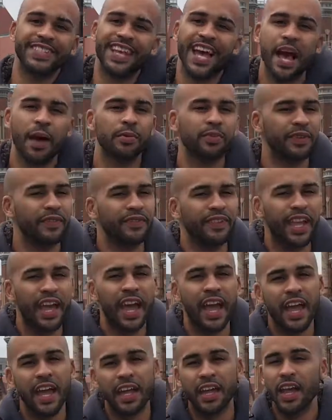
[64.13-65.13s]
times of
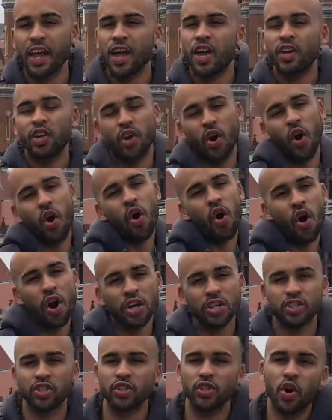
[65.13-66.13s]
day,
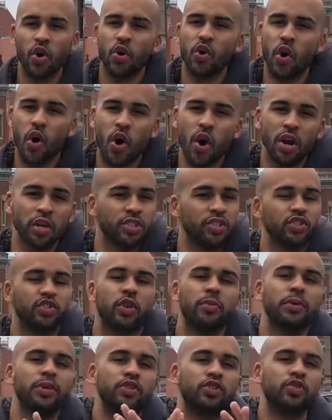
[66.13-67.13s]
cars, no cars. It's
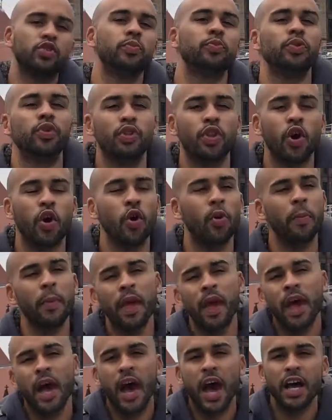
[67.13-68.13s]
gonna be super dope.
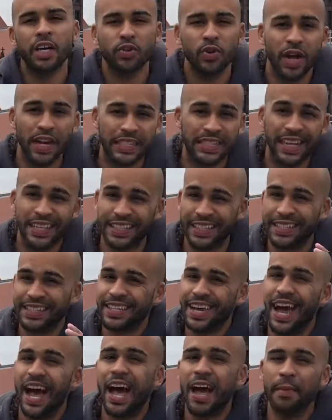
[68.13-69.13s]
So I had to take the
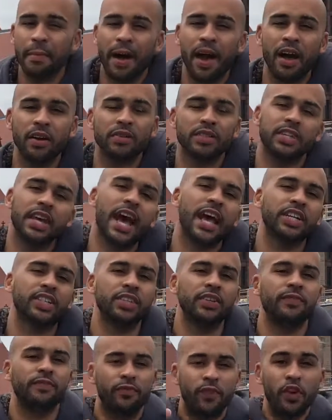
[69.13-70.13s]
time out to
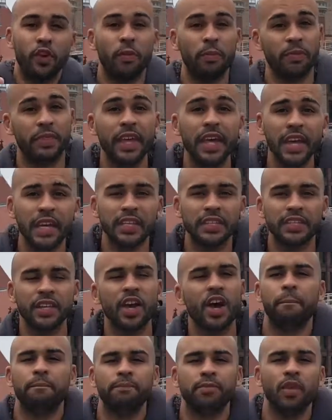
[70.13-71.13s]
actually film this
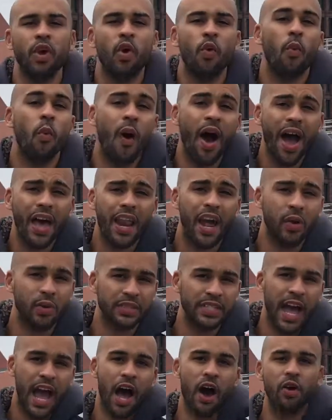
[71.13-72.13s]
while I was
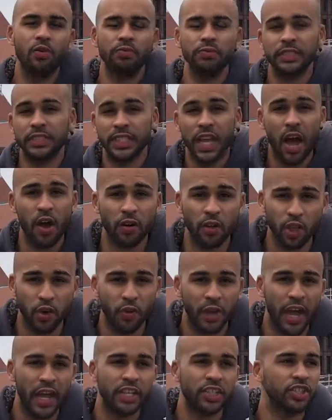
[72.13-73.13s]
out scouting
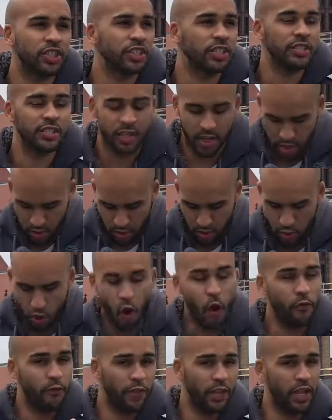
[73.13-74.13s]
locations.
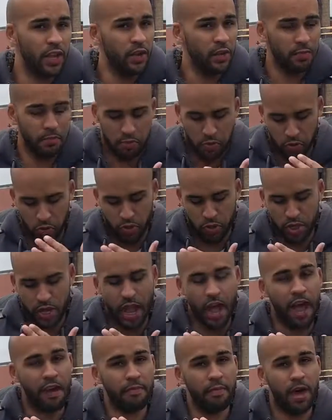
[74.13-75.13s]
Hopefully, you see
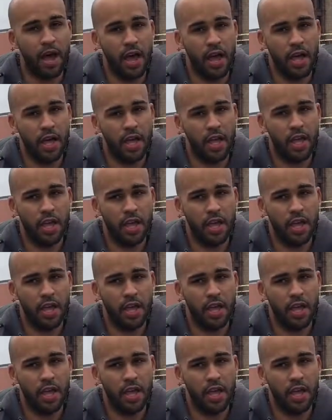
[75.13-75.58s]
I have my